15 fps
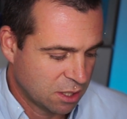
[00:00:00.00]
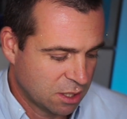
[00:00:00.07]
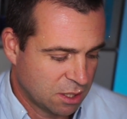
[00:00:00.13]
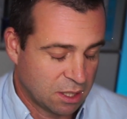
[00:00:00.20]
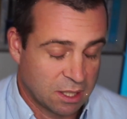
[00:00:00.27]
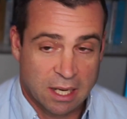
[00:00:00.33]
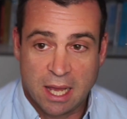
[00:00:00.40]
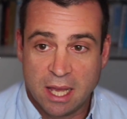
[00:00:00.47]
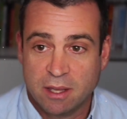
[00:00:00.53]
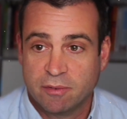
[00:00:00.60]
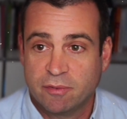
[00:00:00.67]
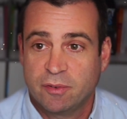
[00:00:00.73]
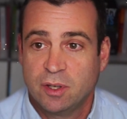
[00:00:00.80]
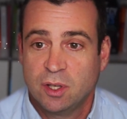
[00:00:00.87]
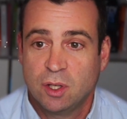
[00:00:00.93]

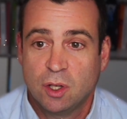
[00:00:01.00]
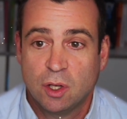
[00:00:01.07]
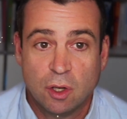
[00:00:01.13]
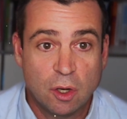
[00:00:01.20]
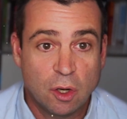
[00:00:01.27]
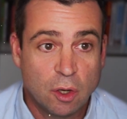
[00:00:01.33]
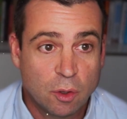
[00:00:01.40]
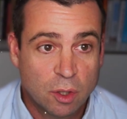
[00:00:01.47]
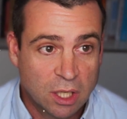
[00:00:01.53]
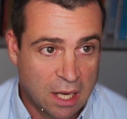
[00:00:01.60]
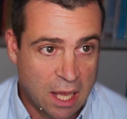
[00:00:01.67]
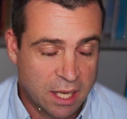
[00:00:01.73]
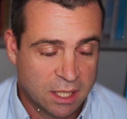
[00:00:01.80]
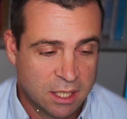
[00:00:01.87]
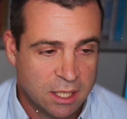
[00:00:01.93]
life look
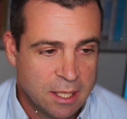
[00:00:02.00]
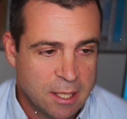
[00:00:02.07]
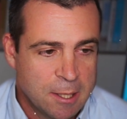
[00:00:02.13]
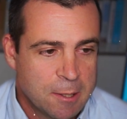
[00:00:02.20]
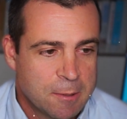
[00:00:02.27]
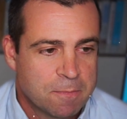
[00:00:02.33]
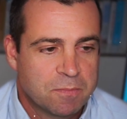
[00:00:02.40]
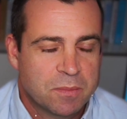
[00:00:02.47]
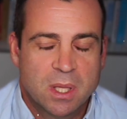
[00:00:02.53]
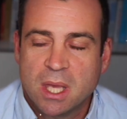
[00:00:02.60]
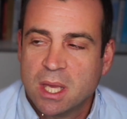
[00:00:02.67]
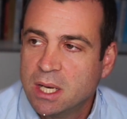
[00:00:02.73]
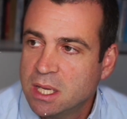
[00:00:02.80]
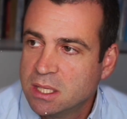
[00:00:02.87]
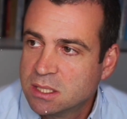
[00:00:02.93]
like?
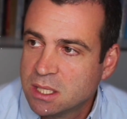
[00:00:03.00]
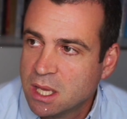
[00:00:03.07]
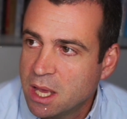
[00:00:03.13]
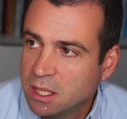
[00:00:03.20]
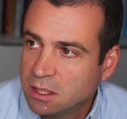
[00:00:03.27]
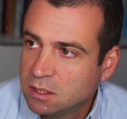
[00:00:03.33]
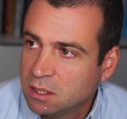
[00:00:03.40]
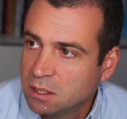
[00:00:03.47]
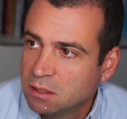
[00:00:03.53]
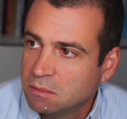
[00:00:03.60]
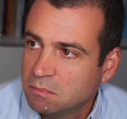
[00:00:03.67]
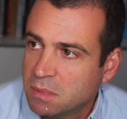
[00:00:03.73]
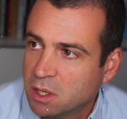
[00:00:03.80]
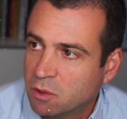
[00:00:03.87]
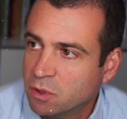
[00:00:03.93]
And I said,
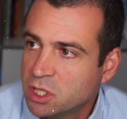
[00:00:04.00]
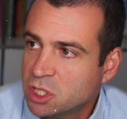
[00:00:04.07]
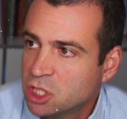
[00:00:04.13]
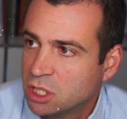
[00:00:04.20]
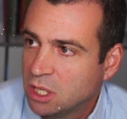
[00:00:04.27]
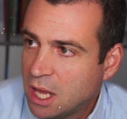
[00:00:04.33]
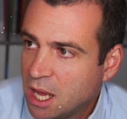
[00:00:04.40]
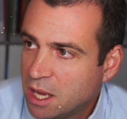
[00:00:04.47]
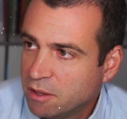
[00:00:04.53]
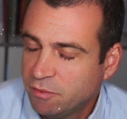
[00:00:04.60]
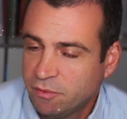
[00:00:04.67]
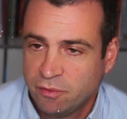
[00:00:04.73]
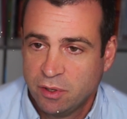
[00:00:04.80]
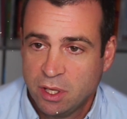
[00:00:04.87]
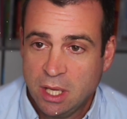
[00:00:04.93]
my rich
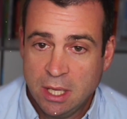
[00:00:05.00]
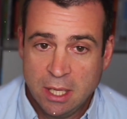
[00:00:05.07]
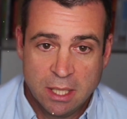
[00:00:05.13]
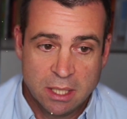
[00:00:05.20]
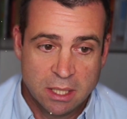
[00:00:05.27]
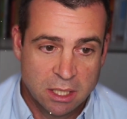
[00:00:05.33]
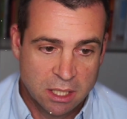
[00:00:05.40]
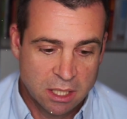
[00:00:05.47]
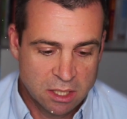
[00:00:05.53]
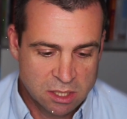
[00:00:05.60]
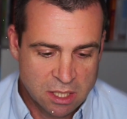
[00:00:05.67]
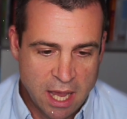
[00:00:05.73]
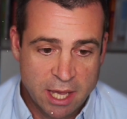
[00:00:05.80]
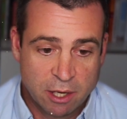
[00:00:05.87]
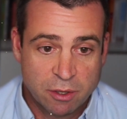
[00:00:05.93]
life is
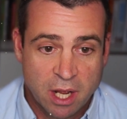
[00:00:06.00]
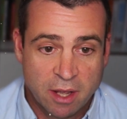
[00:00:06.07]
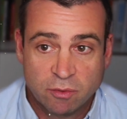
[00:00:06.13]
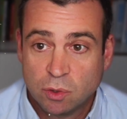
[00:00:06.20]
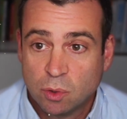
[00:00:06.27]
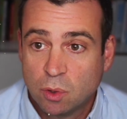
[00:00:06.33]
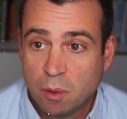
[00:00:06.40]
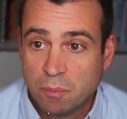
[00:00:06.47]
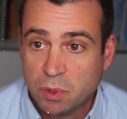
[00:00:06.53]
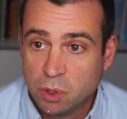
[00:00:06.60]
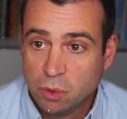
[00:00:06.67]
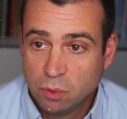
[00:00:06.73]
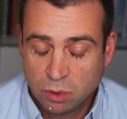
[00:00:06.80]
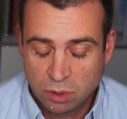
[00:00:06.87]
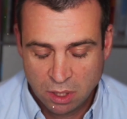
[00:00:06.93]
I don't have to
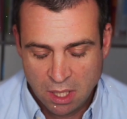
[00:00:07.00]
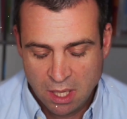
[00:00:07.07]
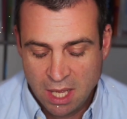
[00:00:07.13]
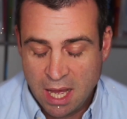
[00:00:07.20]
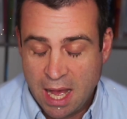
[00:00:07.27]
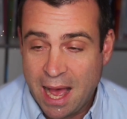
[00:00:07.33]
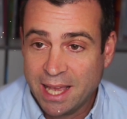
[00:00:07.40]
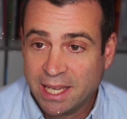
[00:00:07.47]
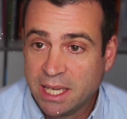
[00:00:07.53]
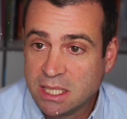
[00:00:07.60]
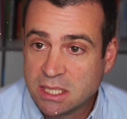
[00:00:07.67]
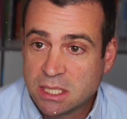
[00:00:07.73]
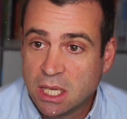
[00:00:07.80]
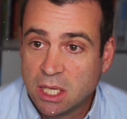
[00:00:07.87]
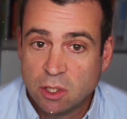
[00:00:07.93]
commute. I can
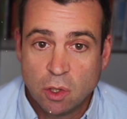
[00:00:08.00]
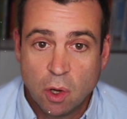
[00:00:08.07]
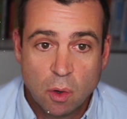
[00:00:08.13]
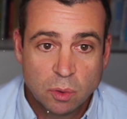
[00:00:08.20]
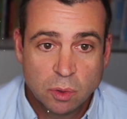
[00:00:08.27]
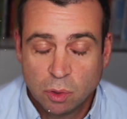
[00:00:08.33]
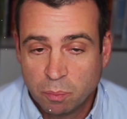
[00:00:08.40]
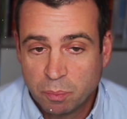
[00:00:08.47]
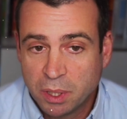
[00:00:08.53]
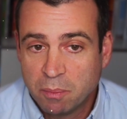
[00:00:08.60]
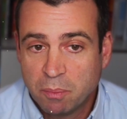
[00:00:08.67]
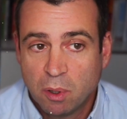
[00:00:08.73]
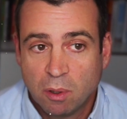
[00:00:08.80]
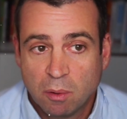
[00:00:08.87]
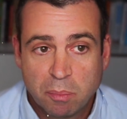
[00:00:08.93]
say no to
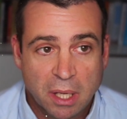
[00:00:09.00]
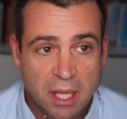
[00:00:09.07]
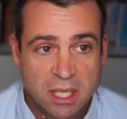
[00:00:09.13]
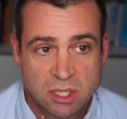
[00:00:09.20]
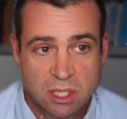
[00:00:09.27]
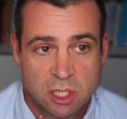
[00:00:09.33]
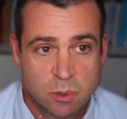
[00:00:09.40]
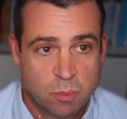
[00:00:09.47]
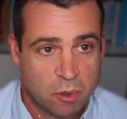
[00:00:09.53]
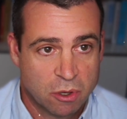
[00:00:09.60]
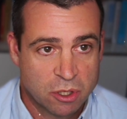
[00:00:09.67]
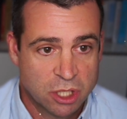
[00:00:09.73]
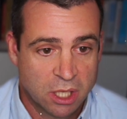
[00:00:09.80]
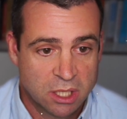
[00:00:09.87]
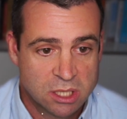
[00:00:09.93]
people, places,
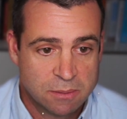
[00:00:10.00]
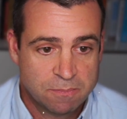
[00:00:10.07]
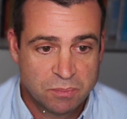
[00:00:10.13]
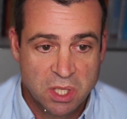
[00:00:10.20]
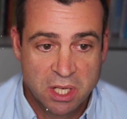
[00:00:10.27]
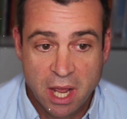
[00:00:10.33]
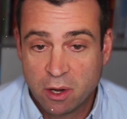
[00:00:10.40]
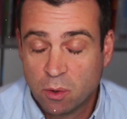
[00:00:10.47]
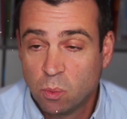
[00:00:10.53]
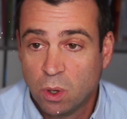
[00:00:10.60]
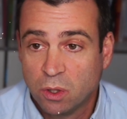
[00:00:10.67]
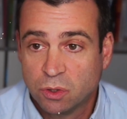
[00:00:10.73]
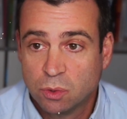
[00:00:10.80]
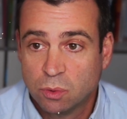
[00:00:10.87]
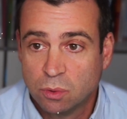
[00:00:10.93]
projects that I don't
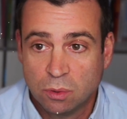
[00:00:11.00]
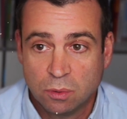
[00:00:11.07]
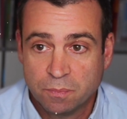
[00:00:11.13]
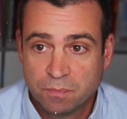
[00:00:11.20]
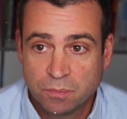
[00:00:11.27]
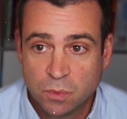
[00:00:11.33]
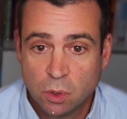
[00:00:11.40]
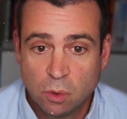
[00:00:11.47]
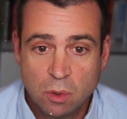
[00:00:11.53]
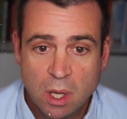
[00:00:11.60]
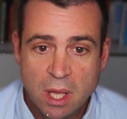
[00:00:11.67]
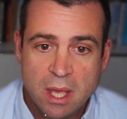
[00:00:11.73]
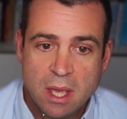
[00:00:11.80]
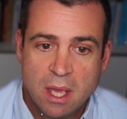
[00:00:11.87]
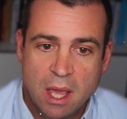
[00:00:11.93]
want to do.
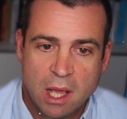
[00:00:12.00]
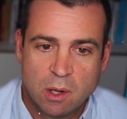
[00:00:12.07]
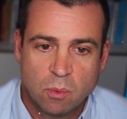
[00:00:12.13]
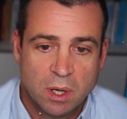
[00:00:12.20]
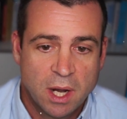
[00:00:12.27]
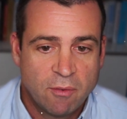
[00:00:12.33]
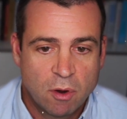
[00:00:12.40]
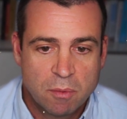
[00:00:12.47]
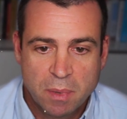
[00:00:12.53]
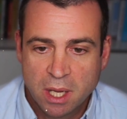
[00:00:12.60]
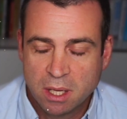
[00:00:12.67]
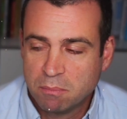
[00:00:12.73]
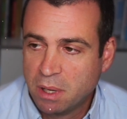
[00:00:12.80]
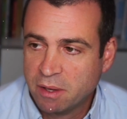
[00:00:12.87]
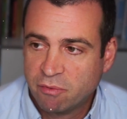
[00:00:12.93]
And whenever
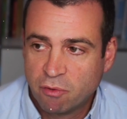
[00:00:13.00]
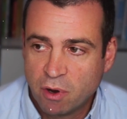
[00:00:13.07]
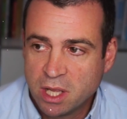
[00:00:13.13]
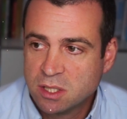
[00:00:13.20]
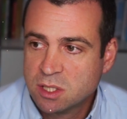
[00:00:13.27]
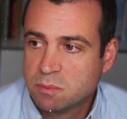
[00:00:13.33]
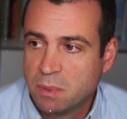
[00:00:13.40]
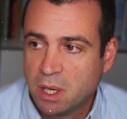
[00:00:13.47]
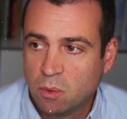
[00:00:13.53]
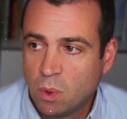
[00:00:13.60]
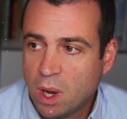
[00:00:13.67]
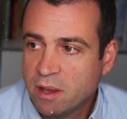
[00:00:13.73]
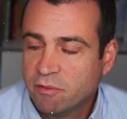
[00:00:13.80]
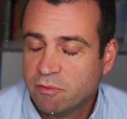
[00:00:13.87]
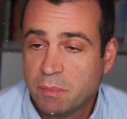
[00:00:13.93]
my friends, my
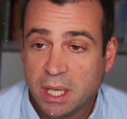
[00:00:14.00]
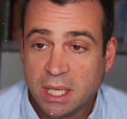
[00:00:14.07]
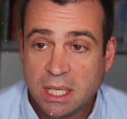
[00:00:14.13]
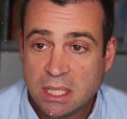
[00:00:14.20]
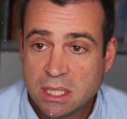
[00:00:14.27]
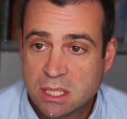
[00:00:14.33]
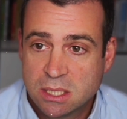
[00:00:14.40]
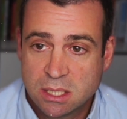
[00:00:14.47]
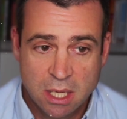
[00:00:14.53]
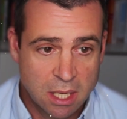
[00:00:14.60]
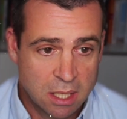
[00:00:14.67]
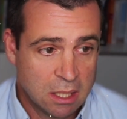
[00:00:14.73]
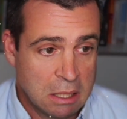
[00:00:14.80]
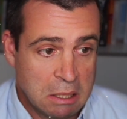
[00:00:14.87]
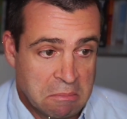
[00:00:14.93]
wife, my kids
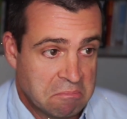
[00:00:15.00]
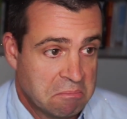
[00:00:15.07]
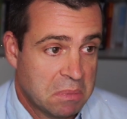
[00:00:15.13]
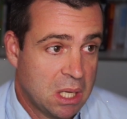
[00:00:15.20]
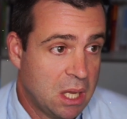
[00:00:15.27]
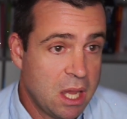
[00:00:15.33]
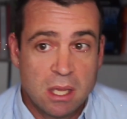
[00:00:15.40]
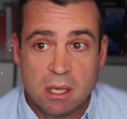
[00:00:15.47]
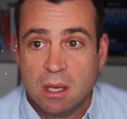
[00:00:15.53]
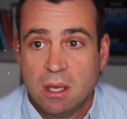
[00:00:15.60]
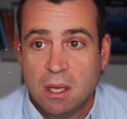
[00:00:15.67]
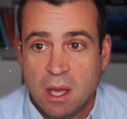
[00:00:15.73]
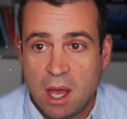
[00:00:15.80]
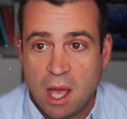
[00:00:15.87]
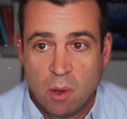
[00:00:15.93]
say, hey,
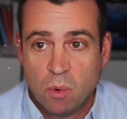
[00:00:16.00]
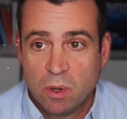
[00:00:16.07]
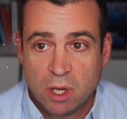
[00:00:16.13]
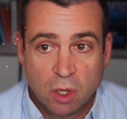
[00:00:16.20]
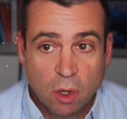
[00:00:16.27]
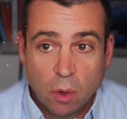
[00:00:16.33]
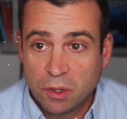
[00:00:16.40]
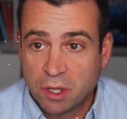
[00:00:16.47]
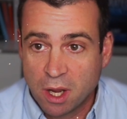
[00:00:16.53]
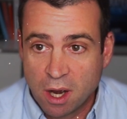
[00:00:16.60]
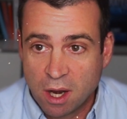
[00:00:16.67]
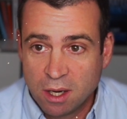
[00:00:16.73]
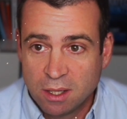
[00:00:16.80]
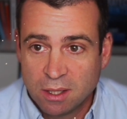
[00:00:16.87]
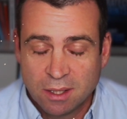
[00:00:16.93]
I want to go
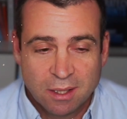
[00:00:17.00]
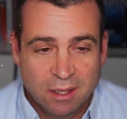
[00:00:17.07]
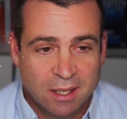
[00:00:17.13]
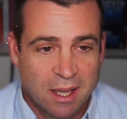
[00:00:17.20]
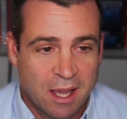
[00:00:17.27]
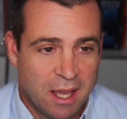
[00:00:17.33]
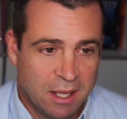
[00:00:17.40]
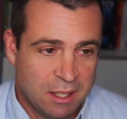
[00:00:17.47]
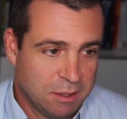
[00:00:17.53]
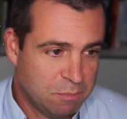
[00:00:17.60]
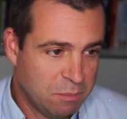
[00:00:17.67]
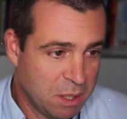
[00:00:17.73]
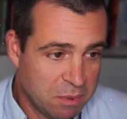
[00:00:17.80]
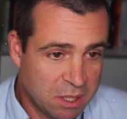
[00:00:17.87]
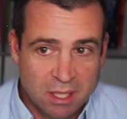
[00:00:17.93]
there, and
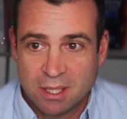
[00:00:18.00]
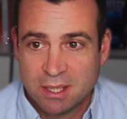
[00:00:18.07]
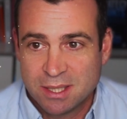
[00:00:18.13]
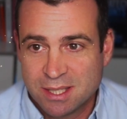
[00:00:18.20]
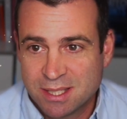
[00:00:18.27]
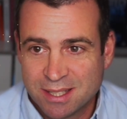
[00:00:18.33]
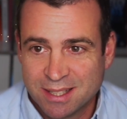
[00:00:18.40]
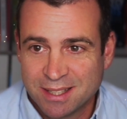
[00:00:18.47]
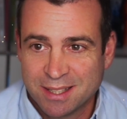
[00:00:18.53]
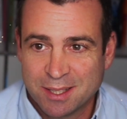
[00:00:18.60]
maybe it's